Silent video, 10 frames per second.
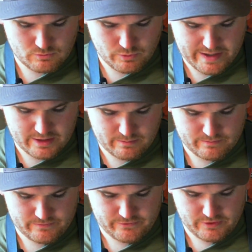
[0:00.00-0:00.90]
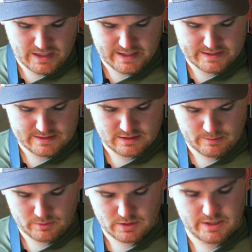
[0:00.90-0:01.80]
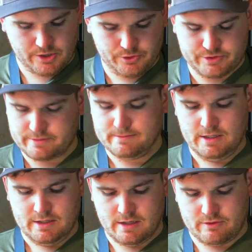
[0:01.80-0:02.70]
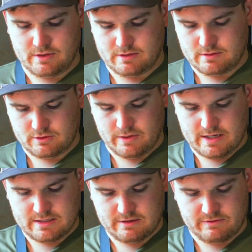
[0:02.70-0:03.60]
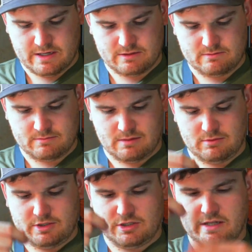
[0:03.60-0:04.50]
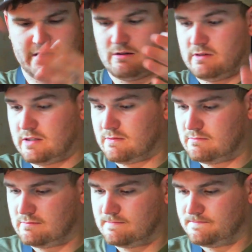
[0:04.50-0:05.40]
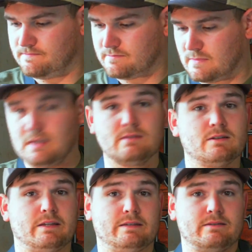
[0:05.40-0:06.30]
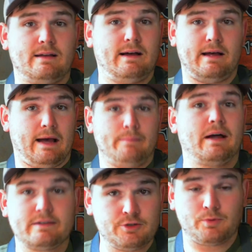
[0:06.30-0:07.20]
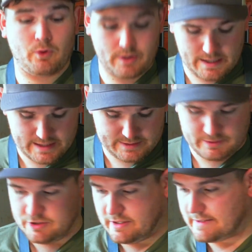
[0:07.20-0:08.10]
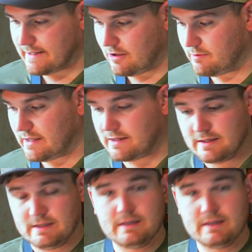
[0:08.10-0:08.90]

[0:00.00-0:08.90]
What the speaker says: random flies, a couple leaders, nothing crazy. In fact, probably should take care of this. Look at this. I'm not super organized, but you can tell that,